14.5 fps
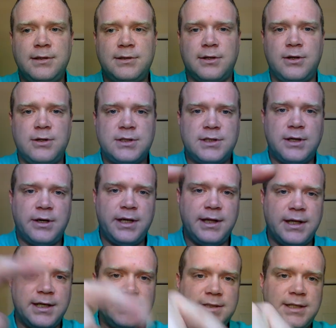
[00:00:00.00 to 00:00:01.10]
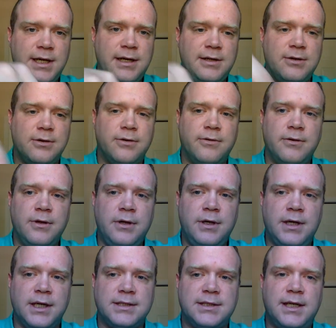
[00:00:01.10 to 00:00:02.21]
So you're starting that cycle
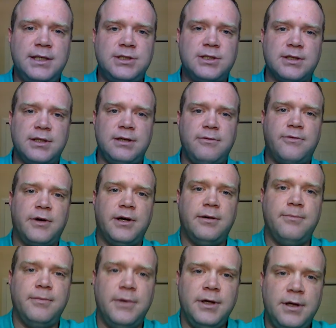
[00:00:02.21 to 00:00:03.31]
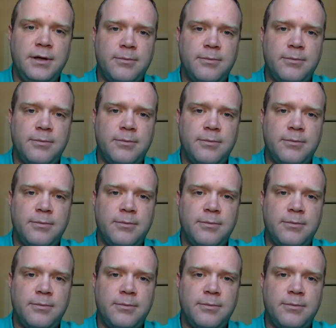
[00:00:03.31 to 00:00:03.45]
essentially from